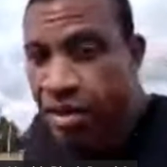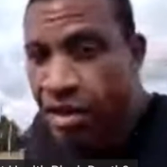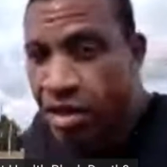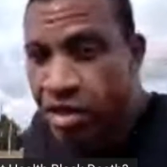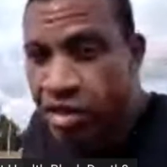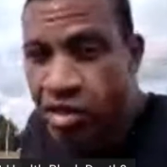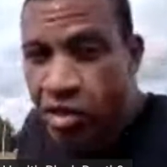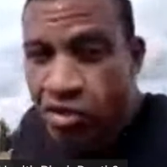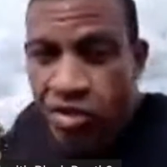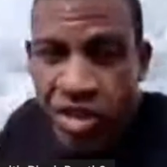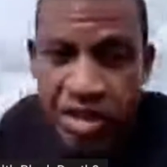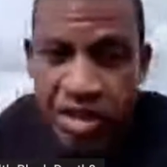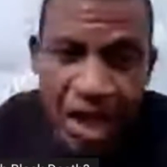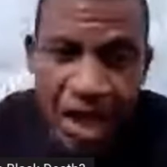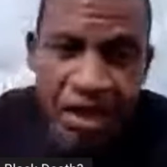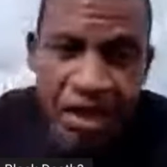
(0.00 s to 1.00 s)
So to
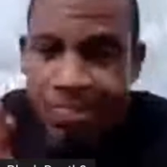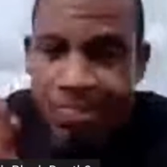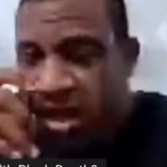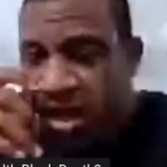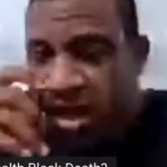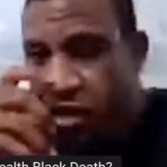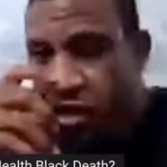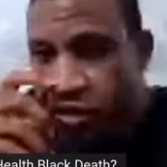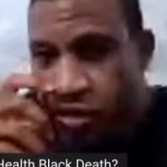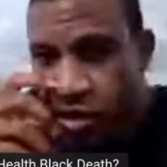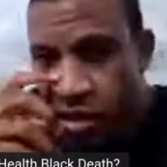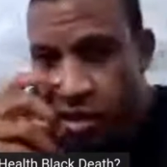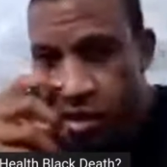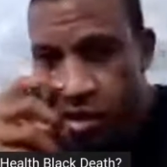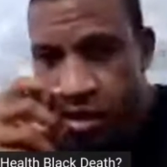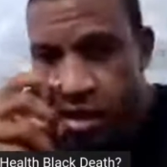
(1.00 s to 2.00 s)
Dollar Bill,
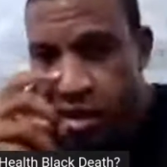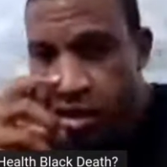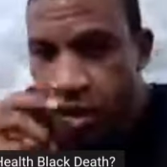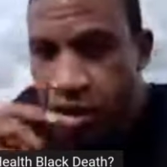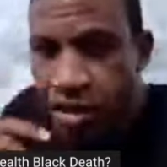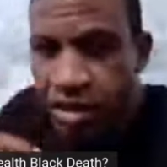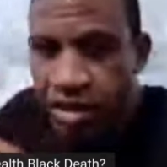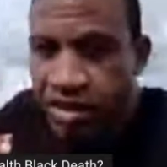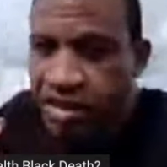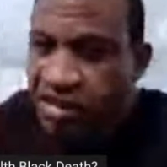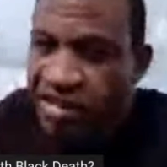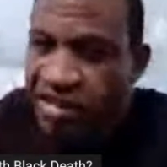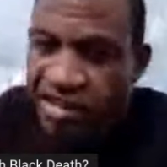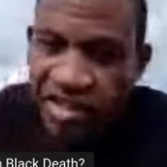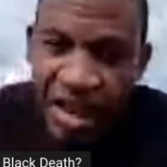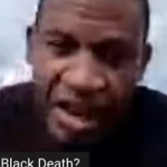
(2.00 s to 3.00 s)
to
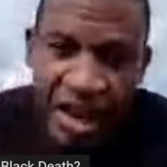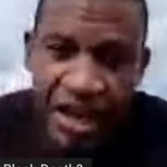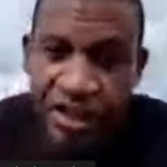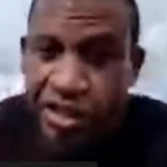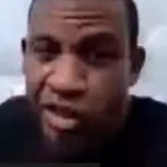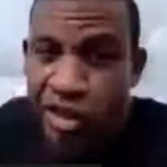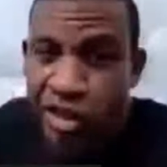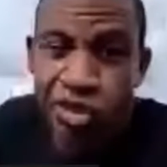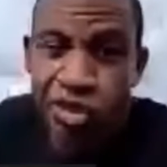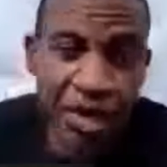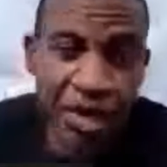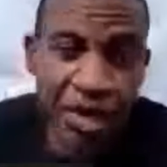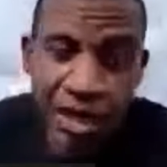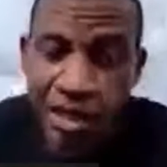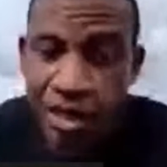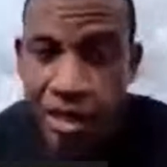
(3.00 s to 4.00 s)
Stan, to Treat,
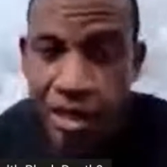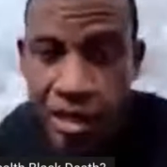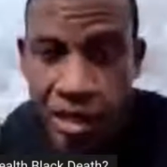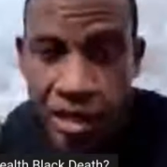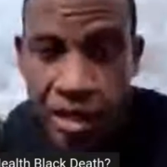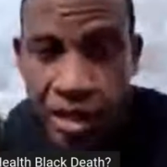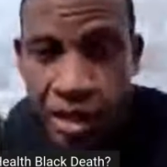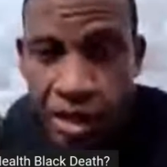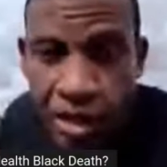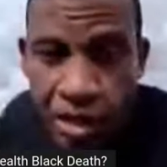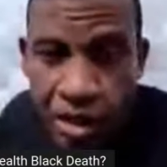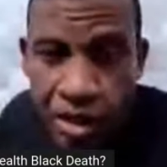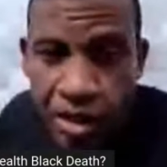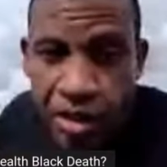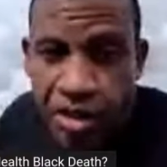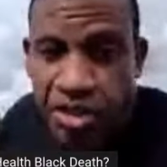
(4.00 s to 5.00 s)

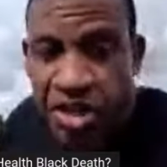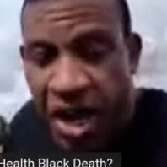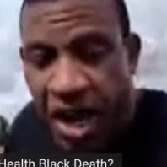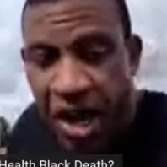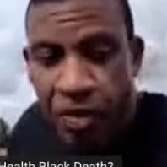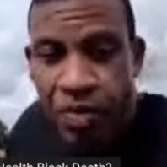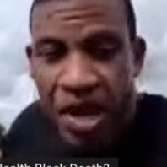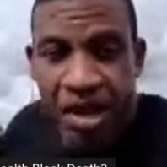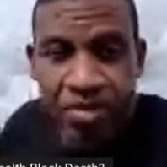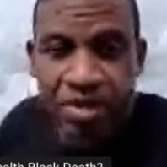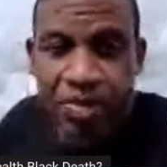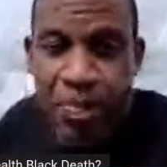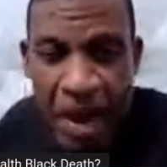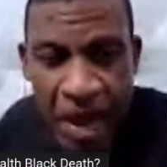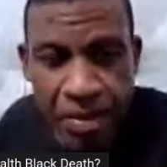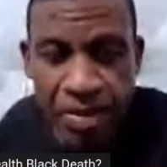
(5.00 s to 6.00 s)
John Webb's
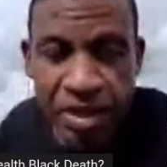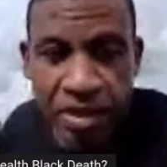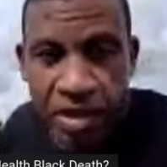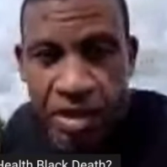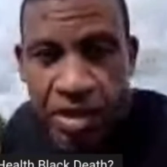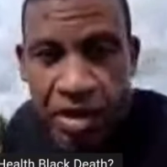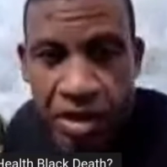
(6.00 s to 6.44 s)
babies,